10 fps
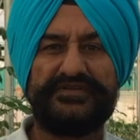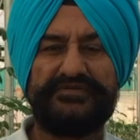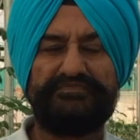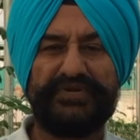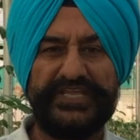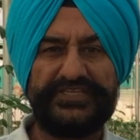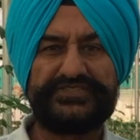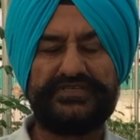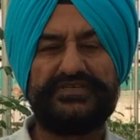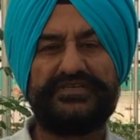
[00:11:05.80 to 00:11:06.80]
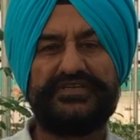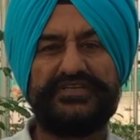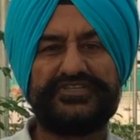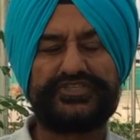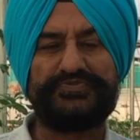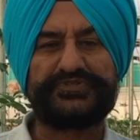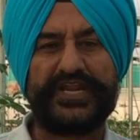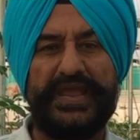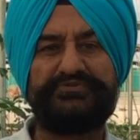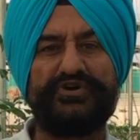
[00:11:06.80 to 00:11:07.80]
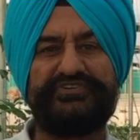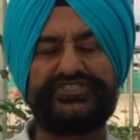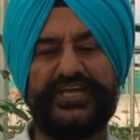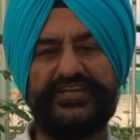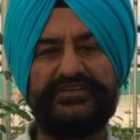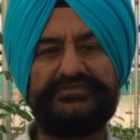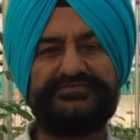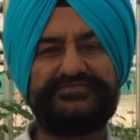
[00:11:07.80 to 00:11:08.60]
please subscribe to our channel